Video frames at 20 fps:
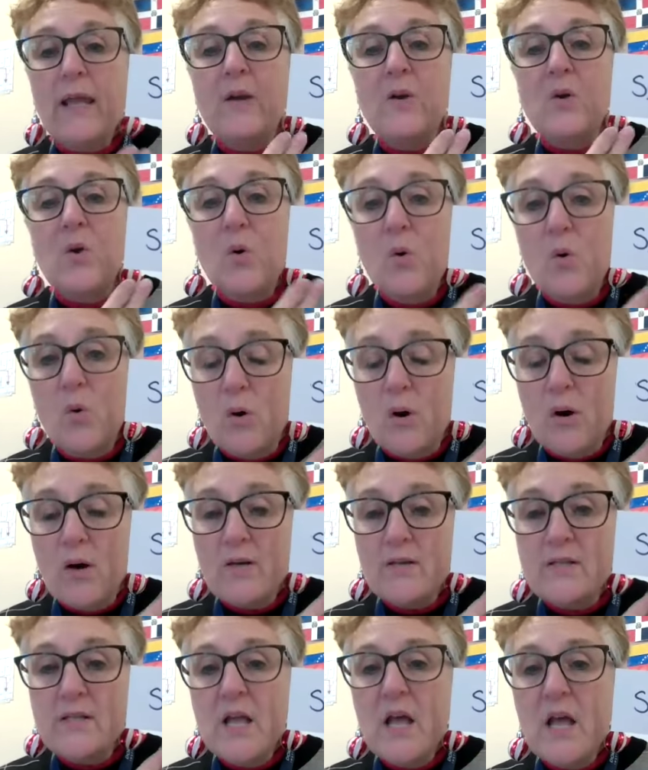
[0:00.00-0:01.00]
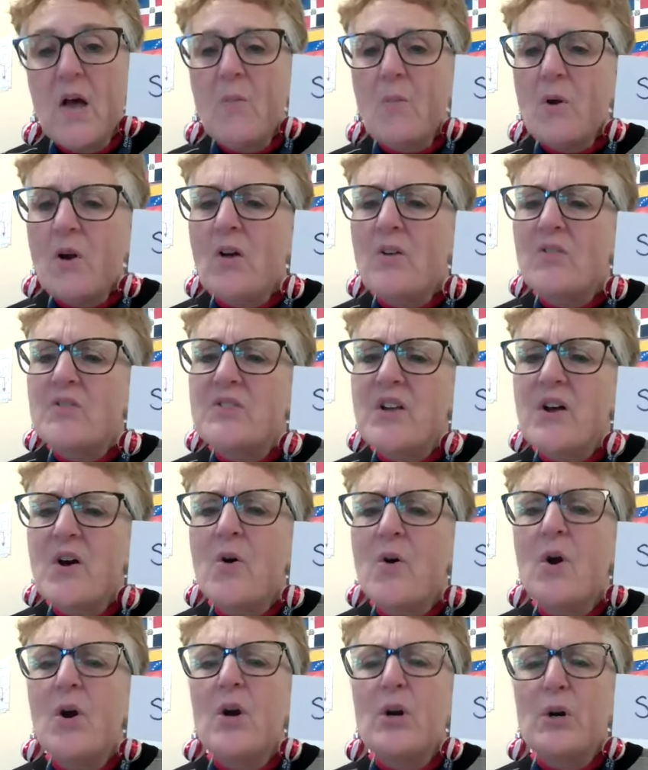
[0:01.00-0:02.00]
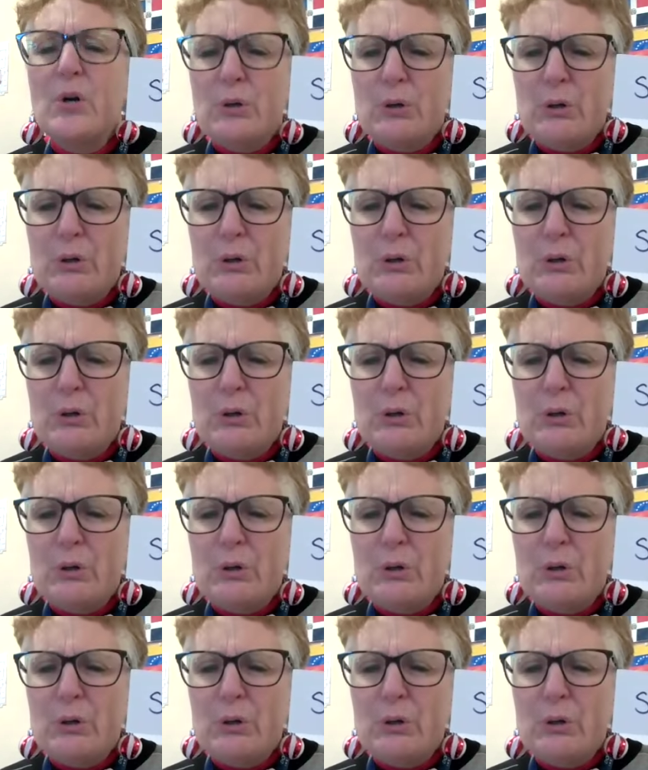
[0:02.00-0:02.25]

and horse, but also